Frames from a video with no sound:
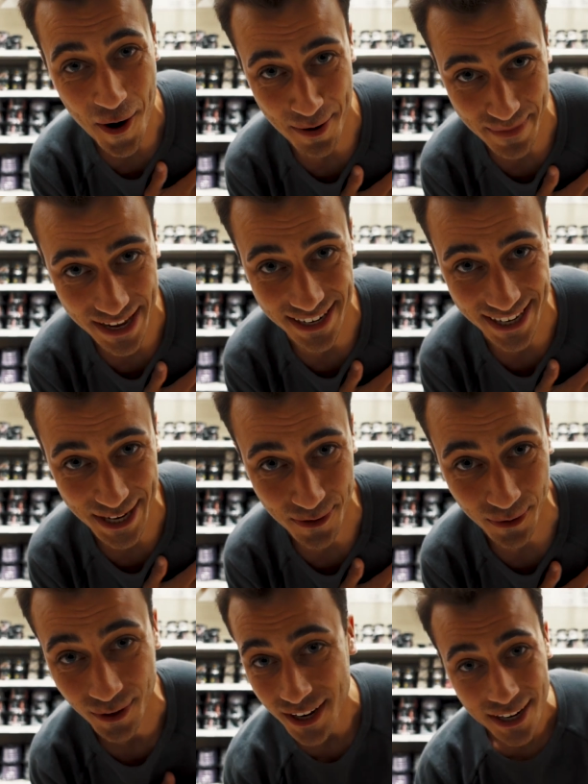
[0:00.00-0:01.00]
are made
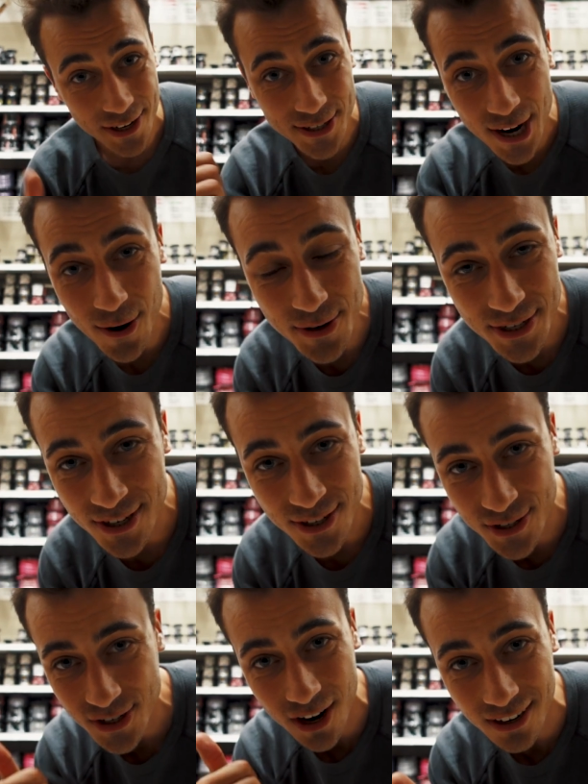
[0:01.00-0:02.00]
equal. Your toaster
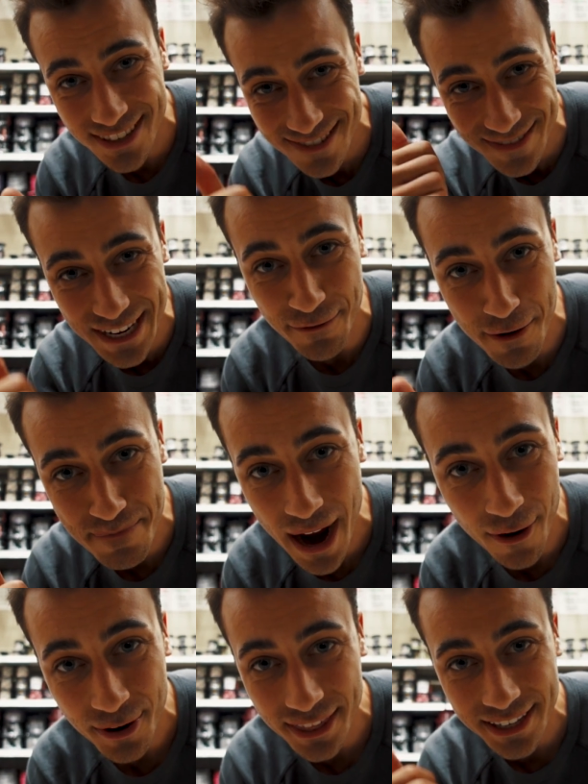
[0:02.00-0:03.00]
draws different
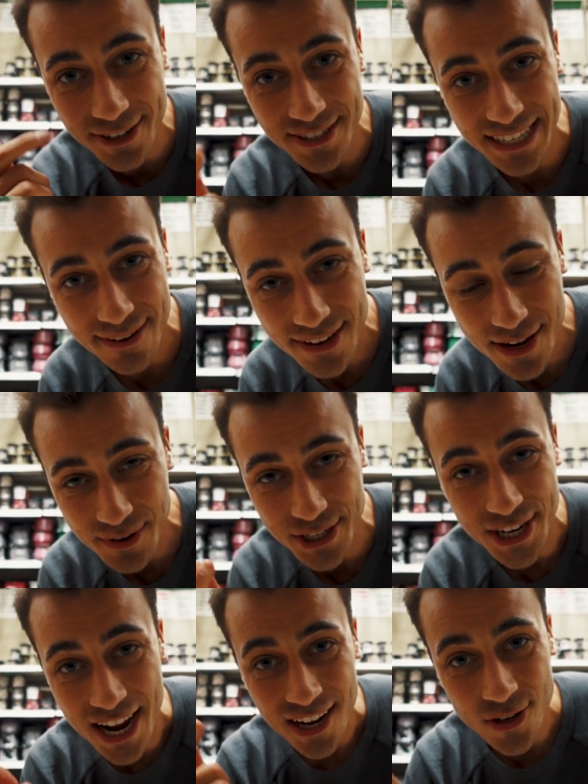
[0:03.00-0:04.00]
power than your T V,
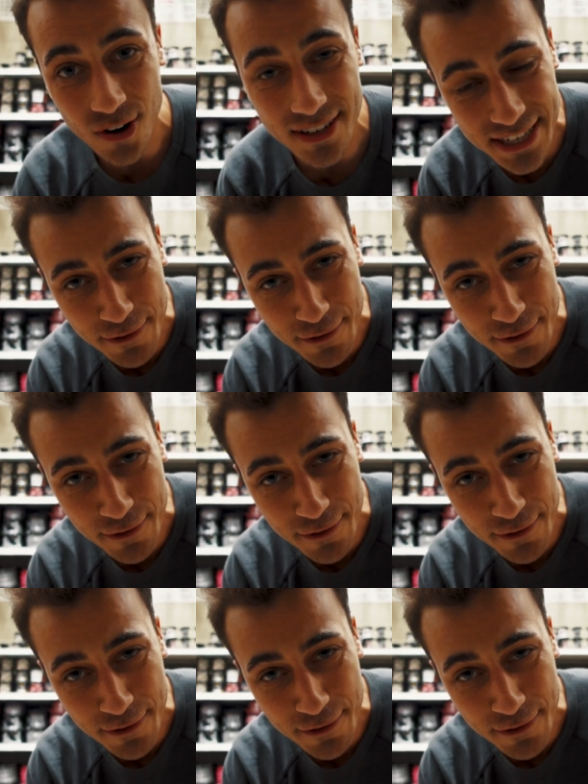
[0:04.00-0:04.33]
which draws